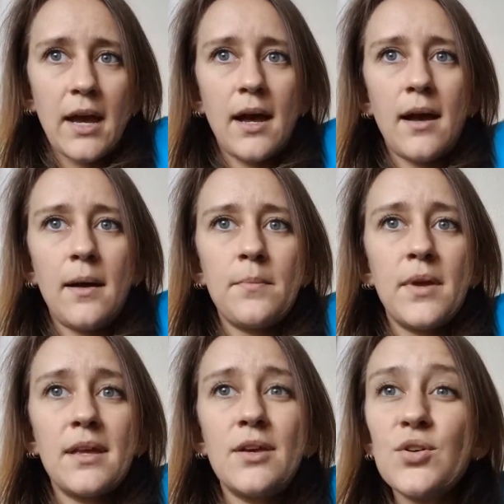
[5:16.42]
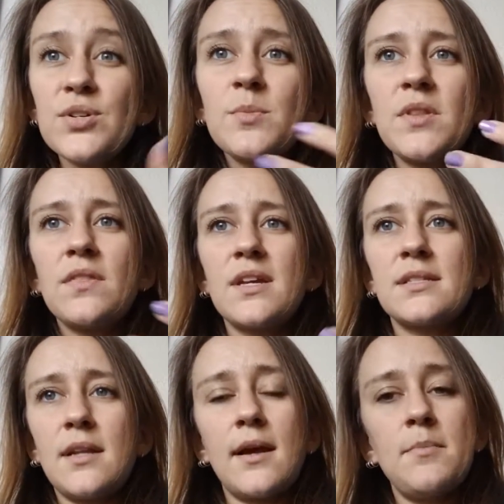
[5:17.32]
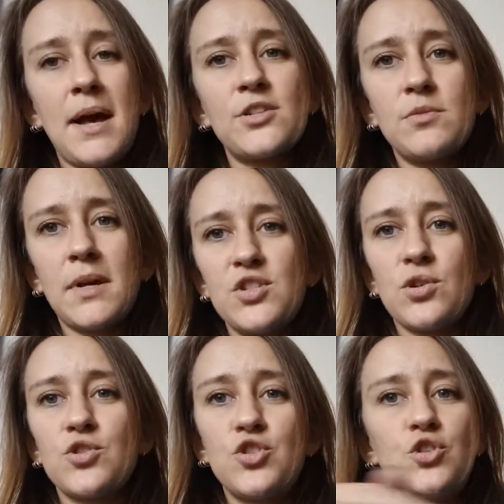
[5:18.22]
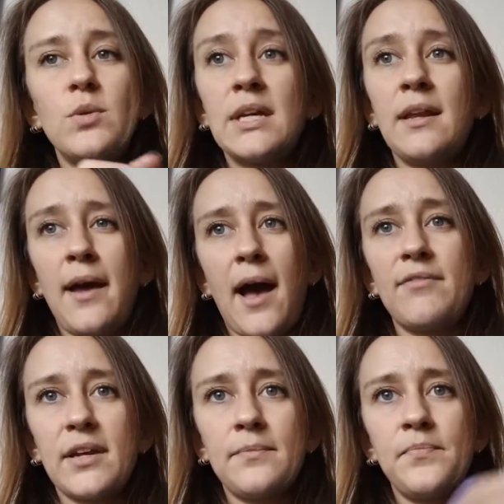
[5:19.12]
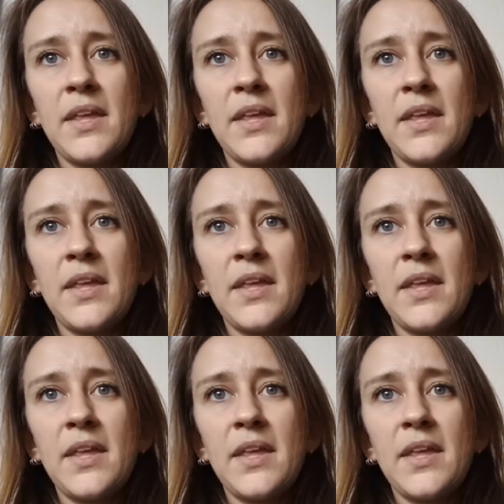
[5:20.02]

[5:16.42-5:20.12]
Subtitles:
Here are some of the things that I imagine my church doing and having.